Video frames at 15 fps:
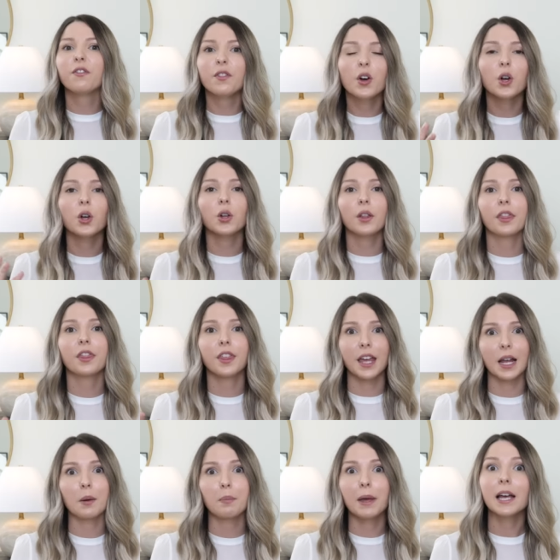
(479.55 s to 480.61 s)
full
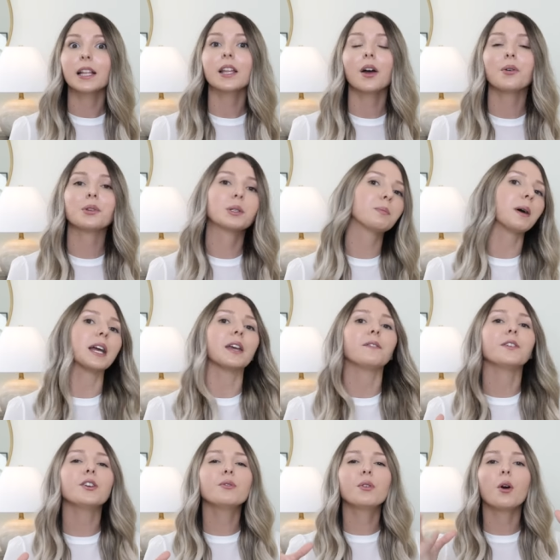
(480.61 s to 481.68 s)
thick pillows, but if
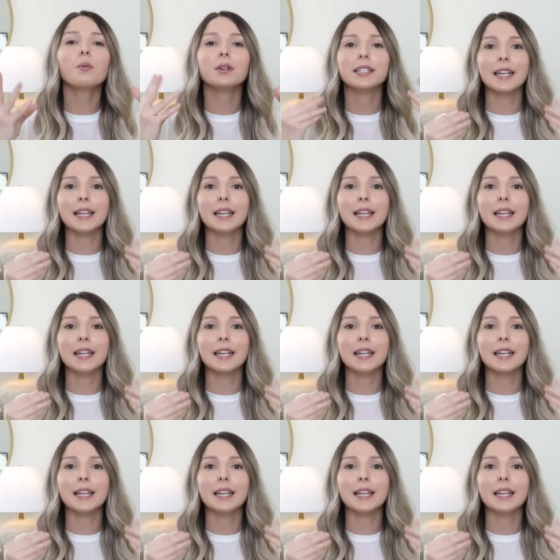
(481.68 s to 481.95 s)
you go